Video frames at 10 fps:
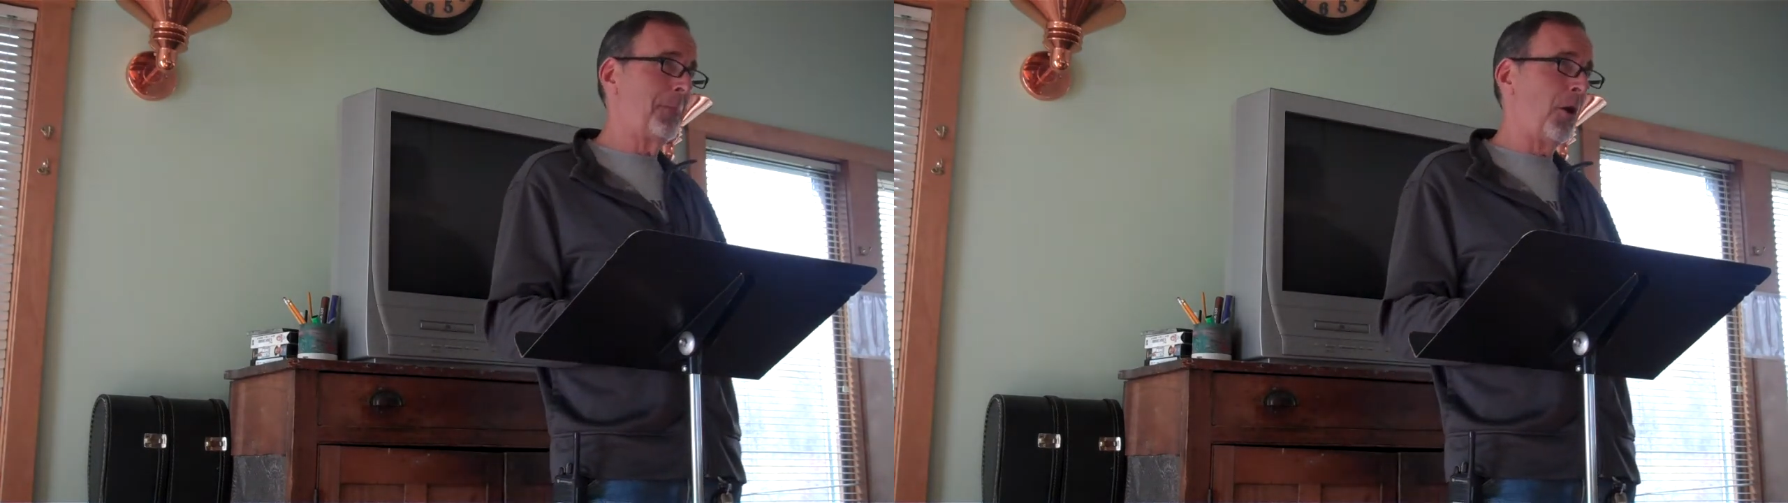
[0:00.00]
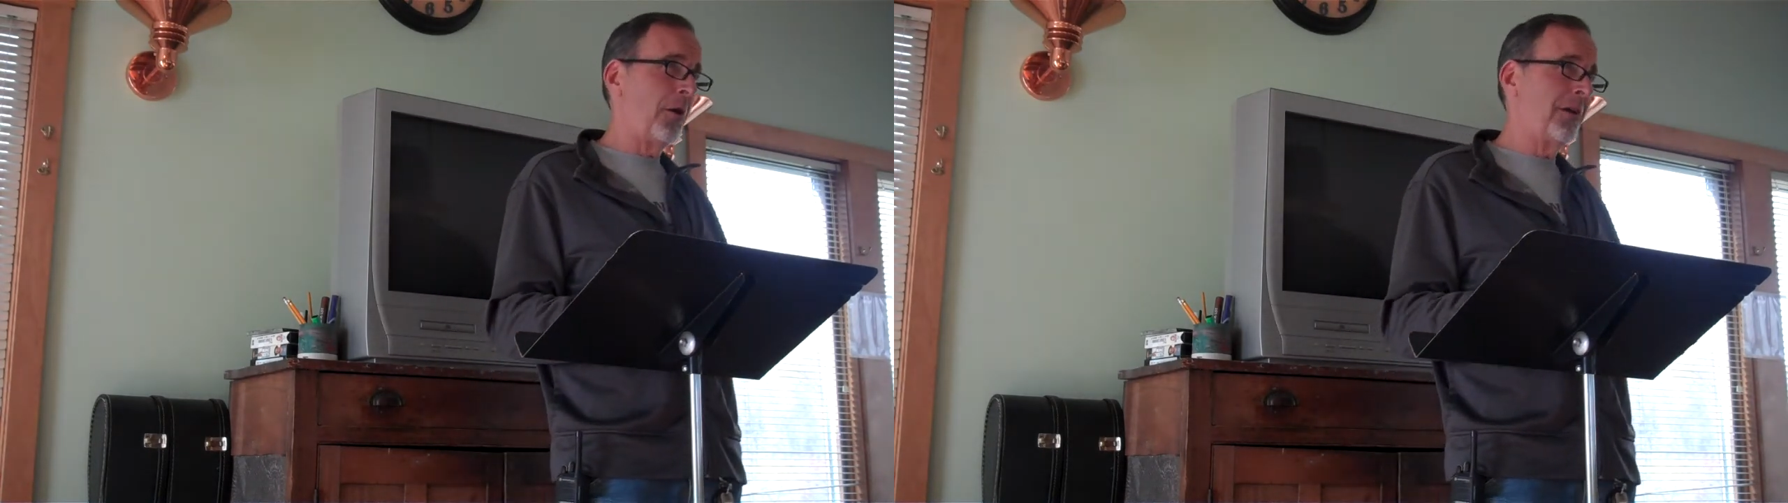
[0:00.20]

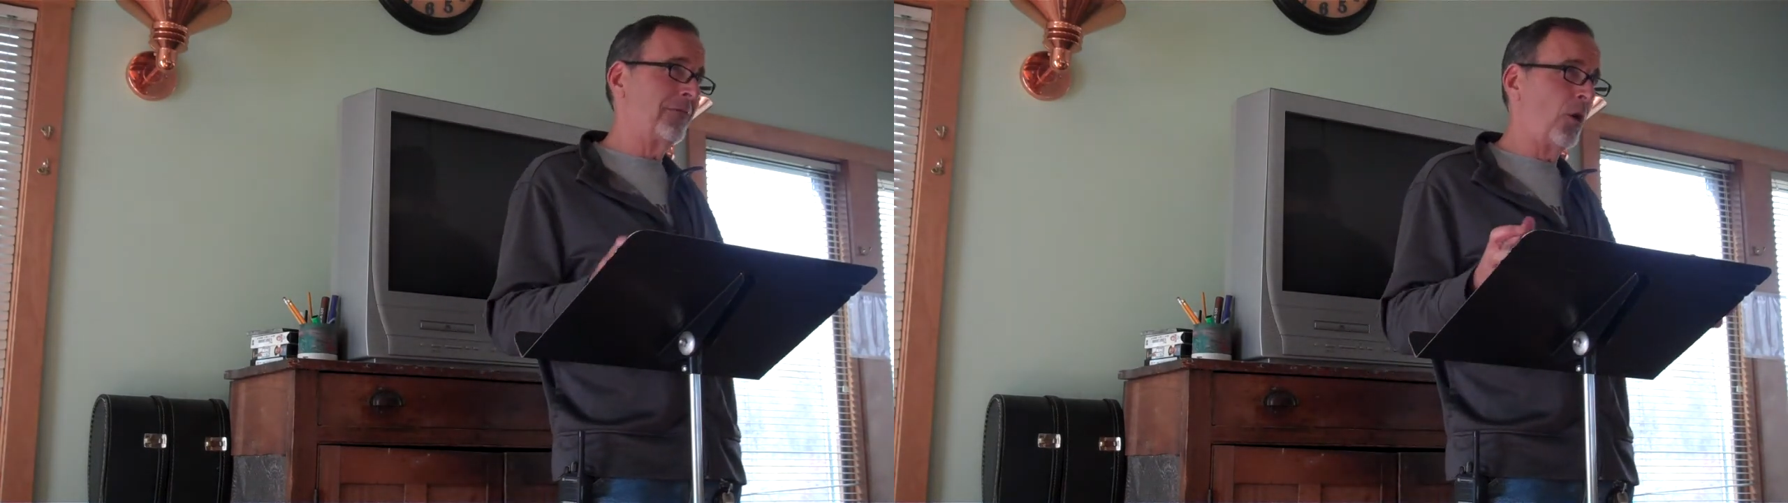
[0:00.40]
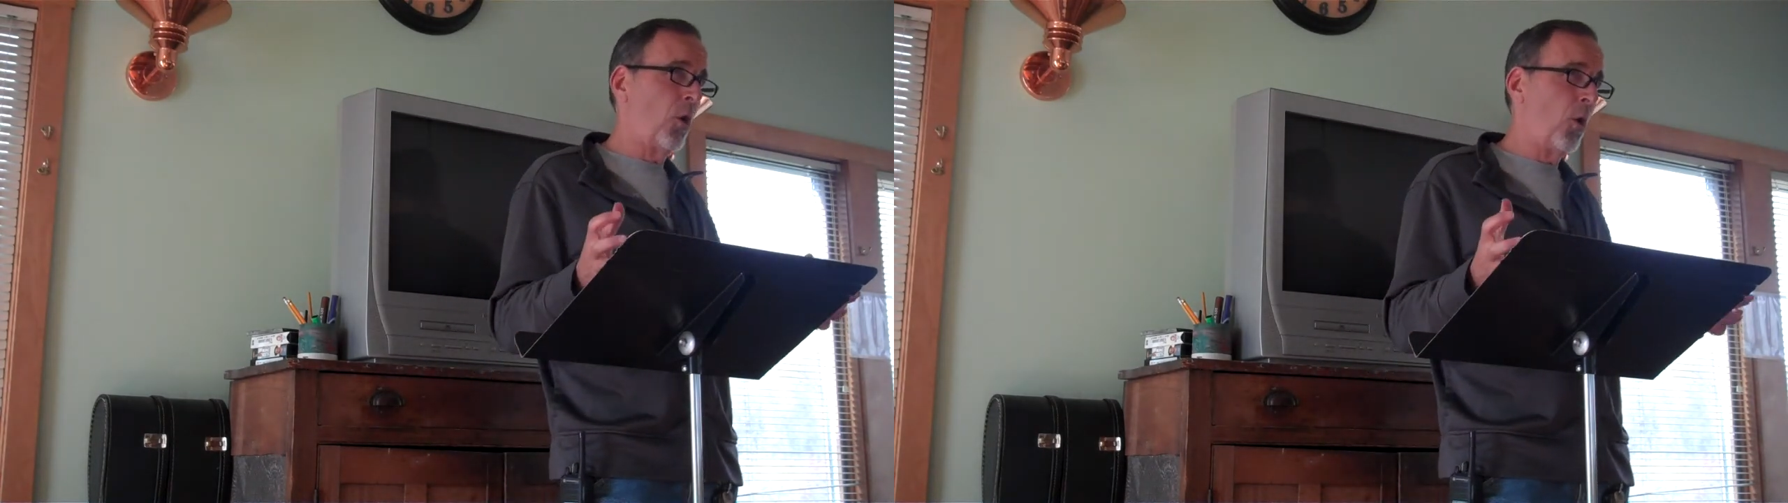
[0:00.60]
part
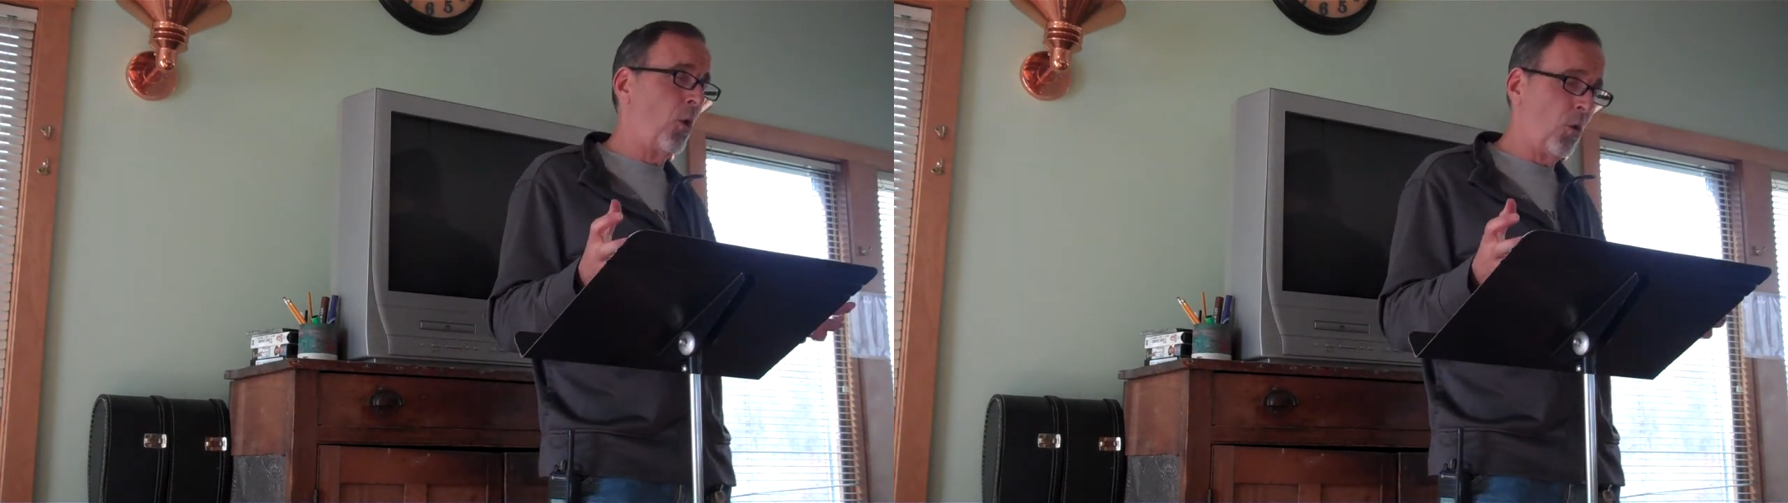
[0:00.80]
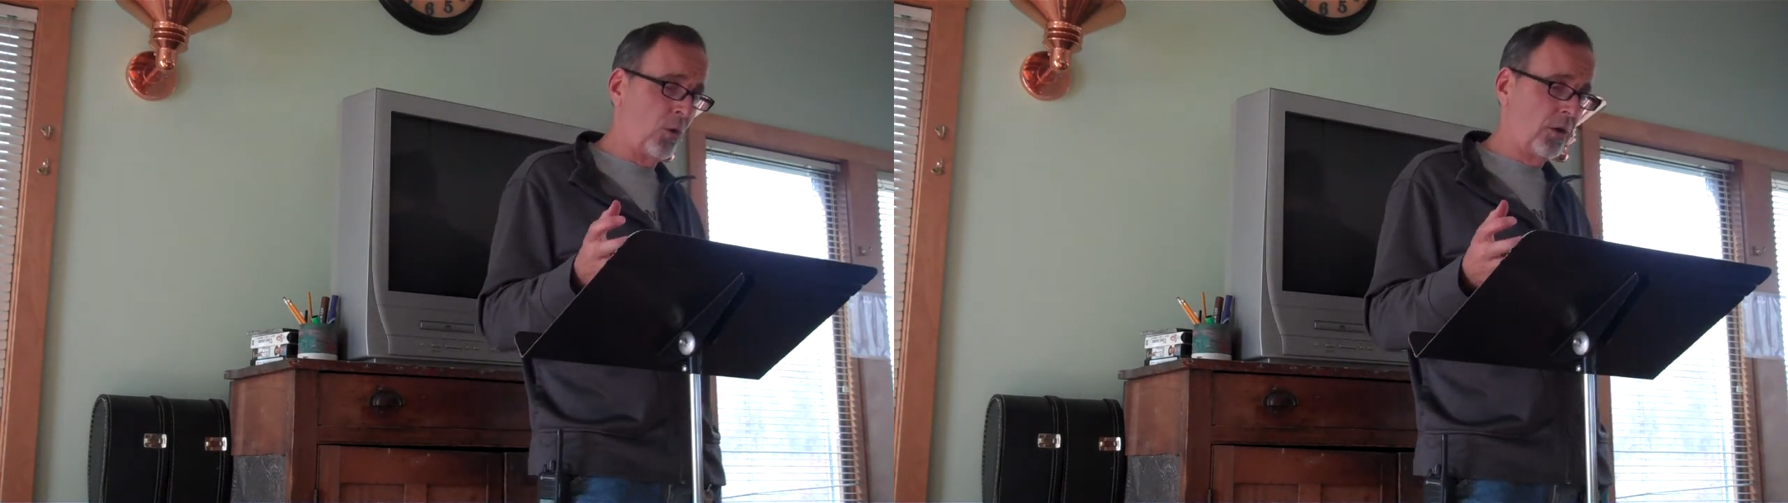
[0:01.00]
of a
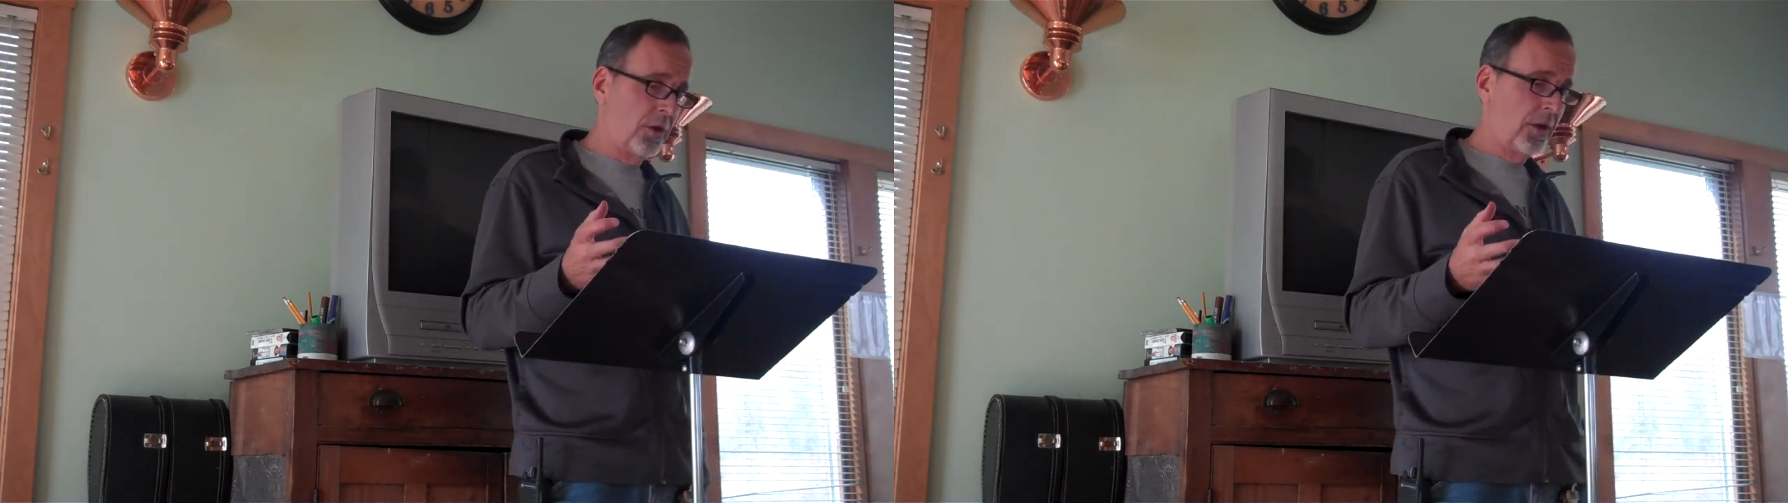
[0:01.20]
whole,